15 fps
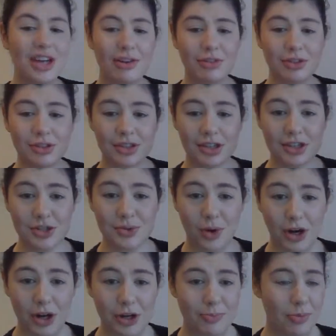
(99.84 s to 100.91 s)
Gerald
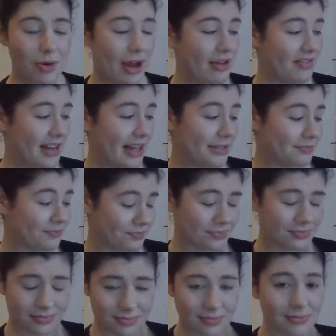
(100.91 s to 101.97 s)
swallowed bravely
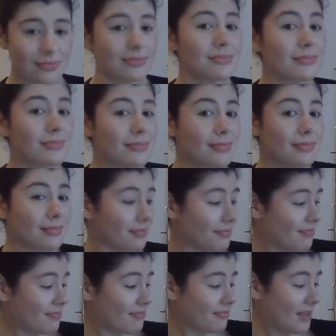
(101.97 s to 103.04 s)
hmm.
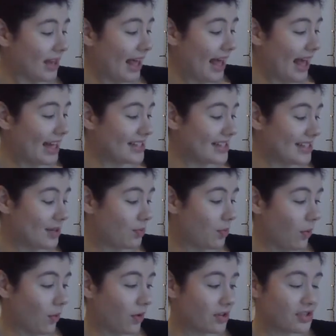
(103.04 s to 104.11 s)
as he
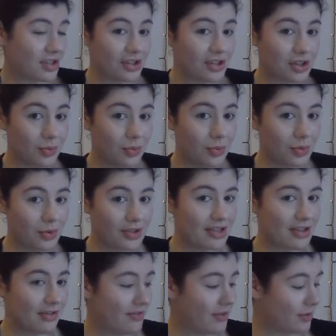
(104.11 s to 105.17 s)
walked
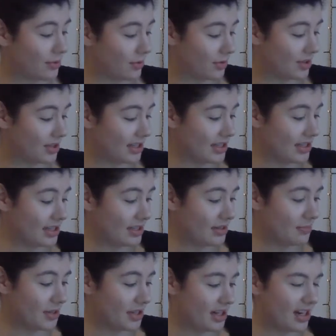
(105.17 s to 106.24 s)
towards the floor,
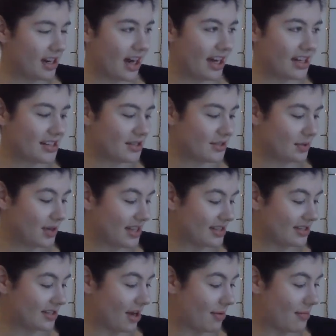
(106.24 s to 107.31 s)
but the lions saw
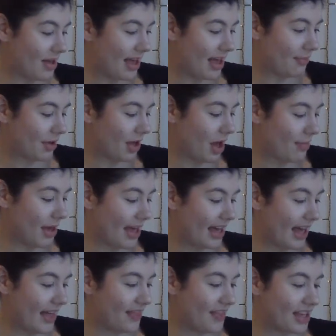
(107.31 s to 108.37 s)
his com him
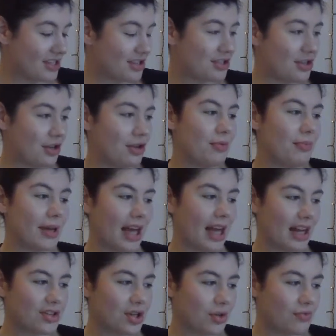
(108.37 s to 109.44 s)
coming, and they soon
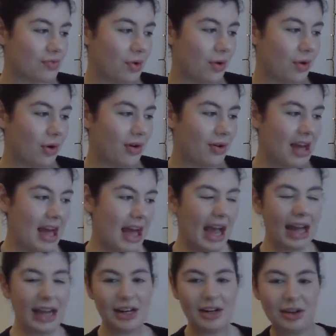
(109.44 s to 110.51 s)
began to roar.
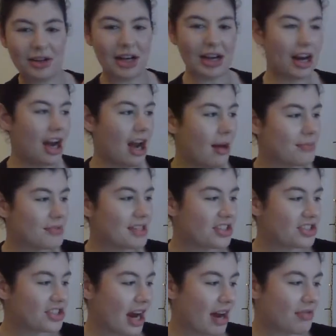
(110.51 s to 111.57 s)
Hey, look at
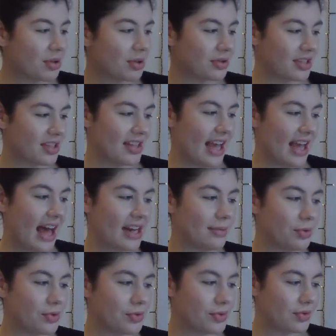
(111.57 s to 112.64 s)
clumsy Gerald, the
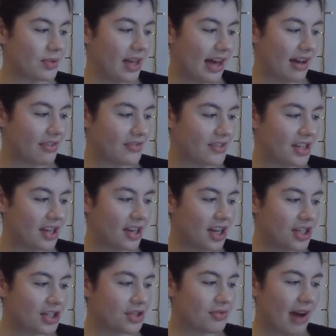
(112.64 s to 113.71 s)
animals all laughed.
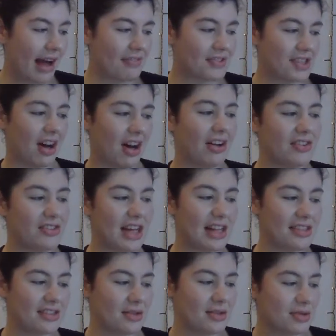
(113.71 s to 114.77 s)
Giraffes can't
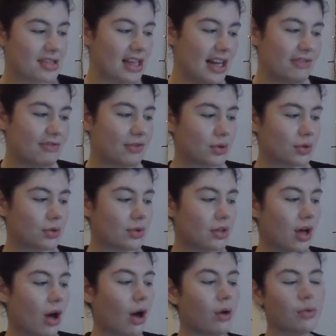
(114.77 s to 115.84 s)
dance, you silly
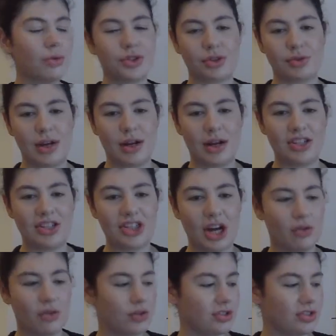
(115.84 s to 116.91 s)
fool. Oh, Ger
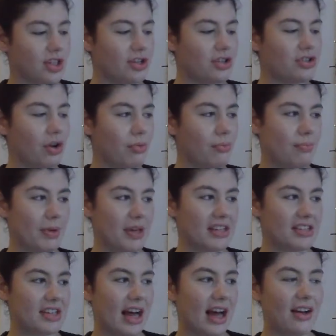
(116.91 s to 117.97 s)
Gerald, don't be
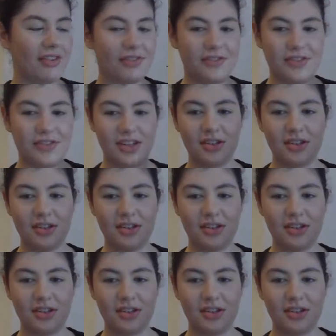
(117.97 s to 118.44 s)
daft.